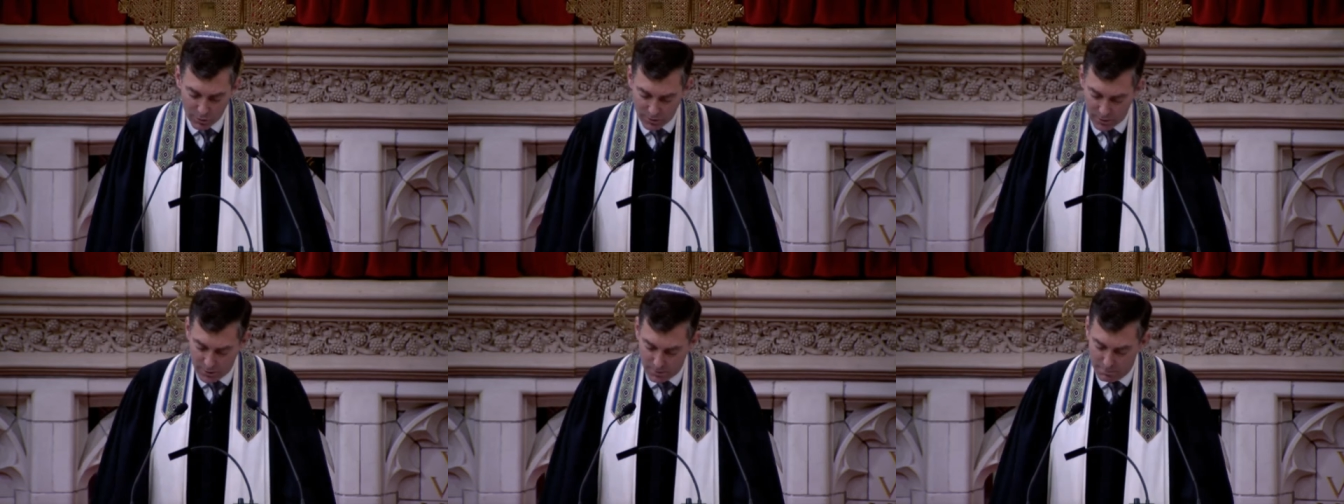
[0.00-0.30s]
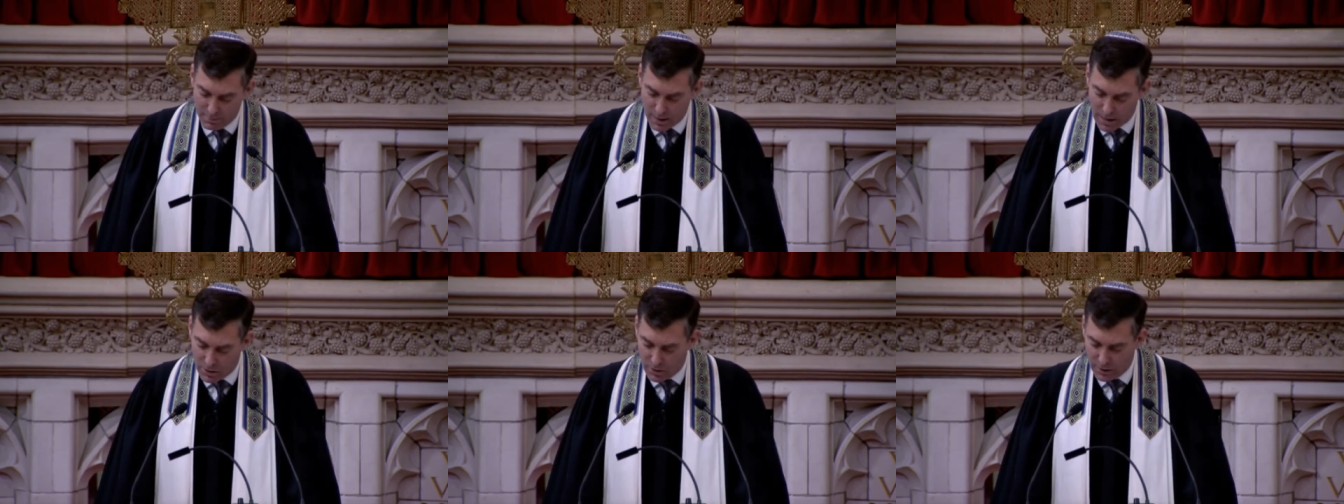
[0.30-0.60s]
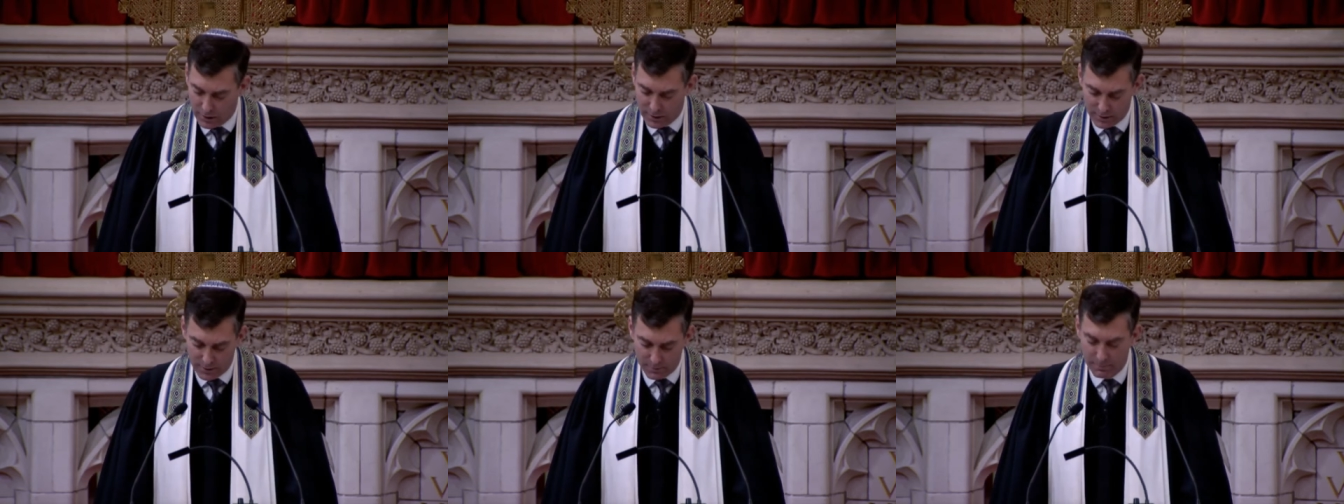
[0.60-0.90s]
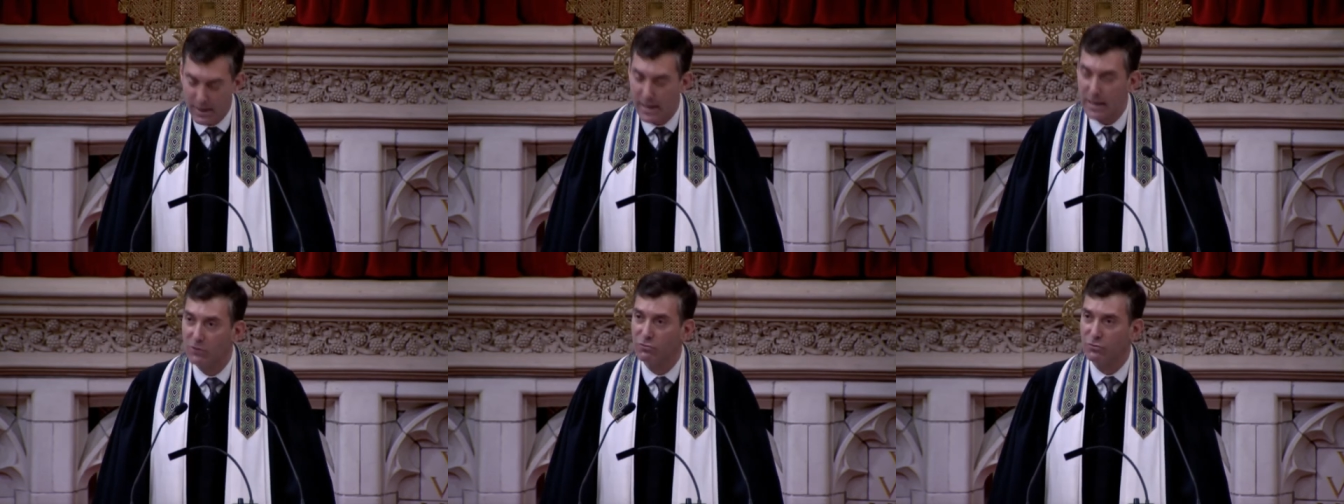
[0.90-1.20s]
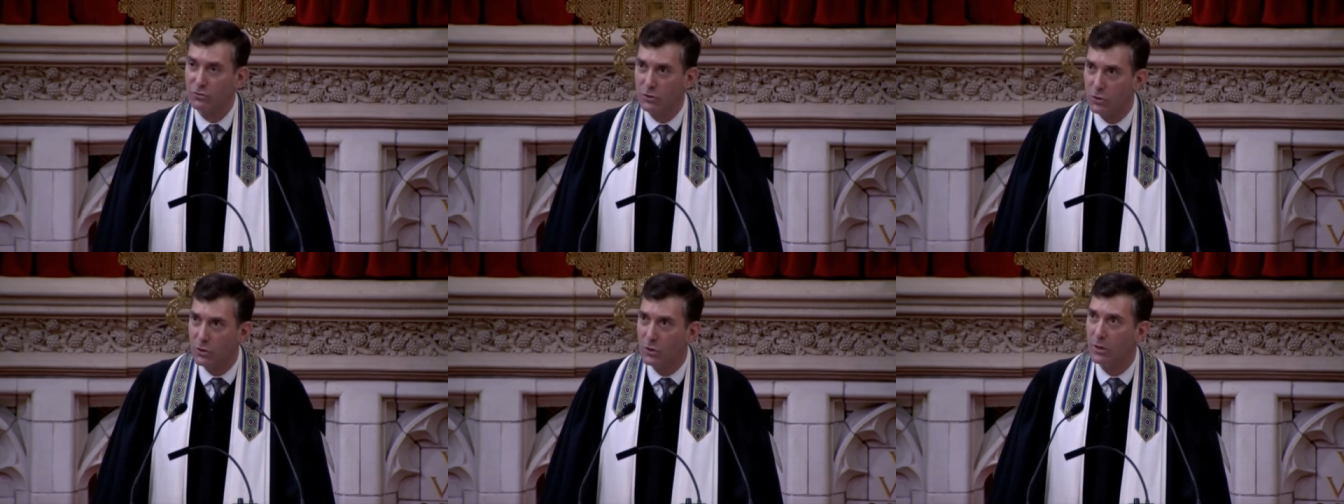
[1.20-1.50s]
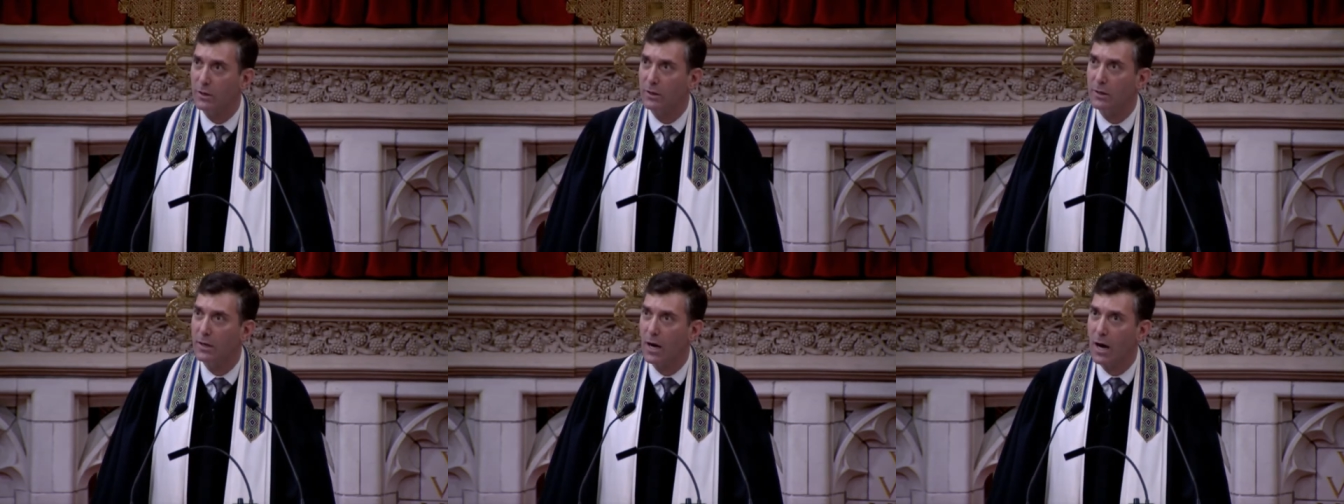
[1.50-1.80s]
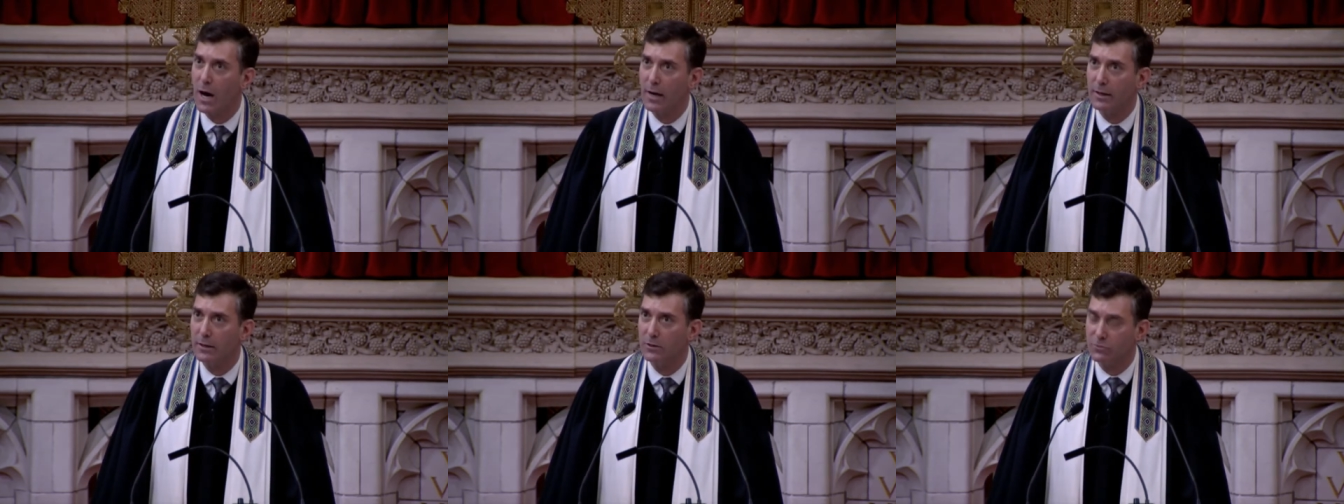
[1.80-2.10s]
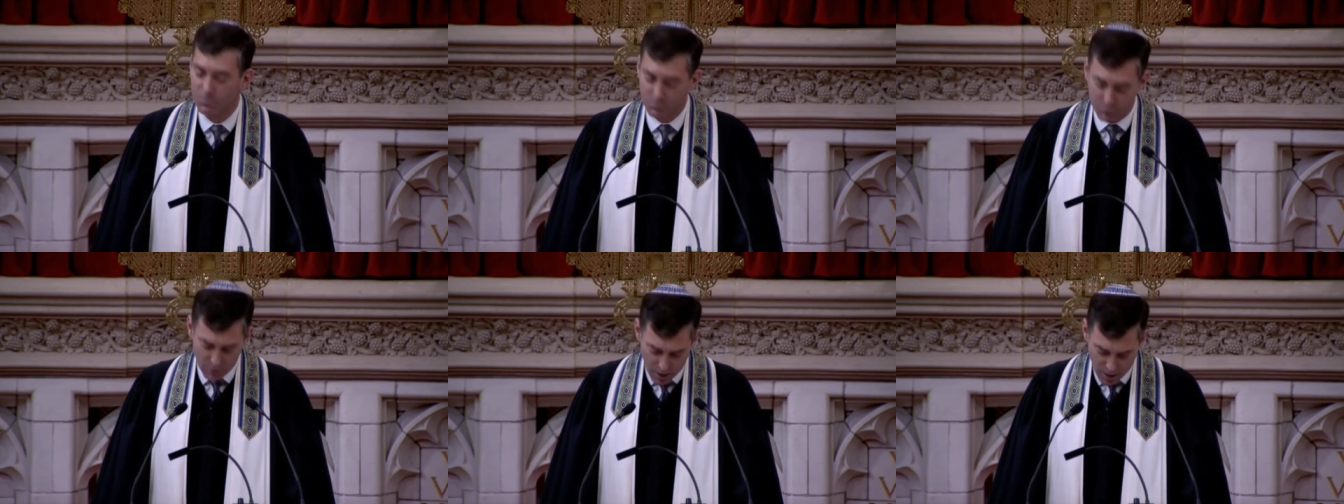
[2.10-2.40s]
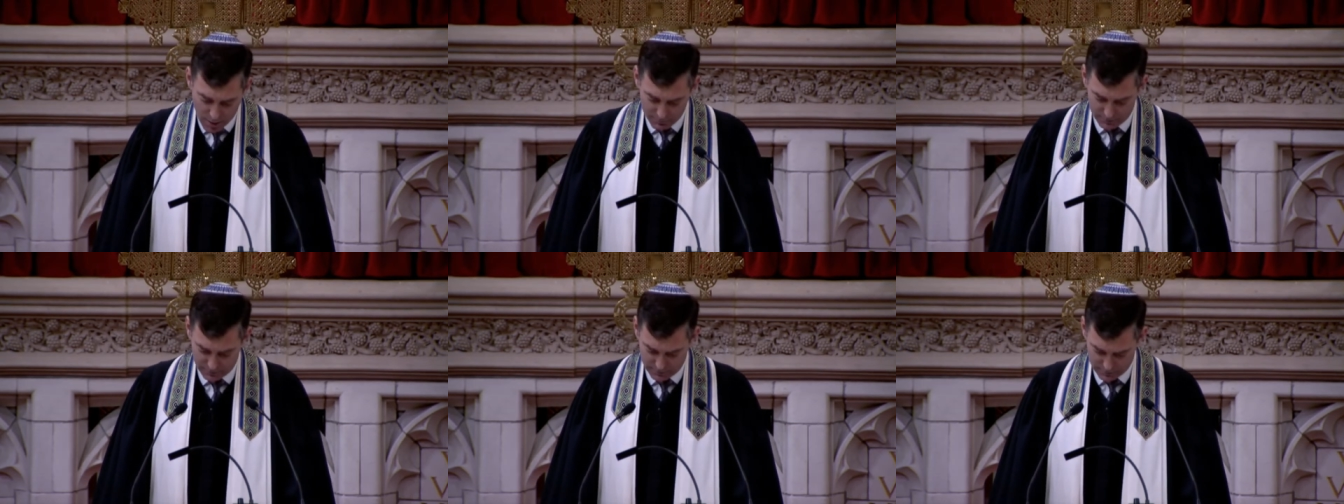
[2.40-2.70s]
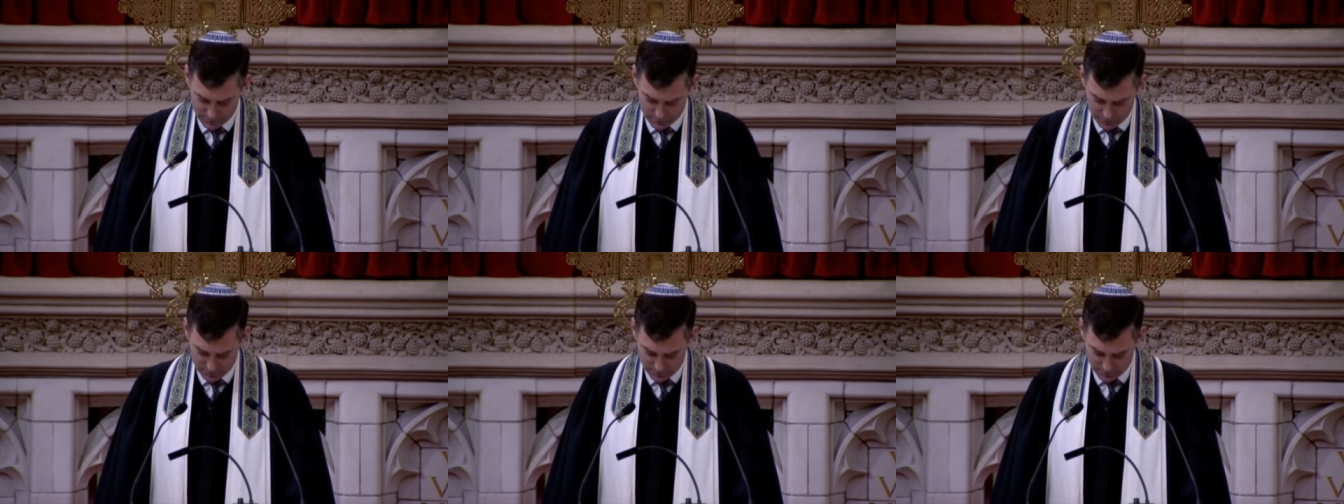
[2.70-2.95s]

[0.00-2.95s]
that America makes good on its promise.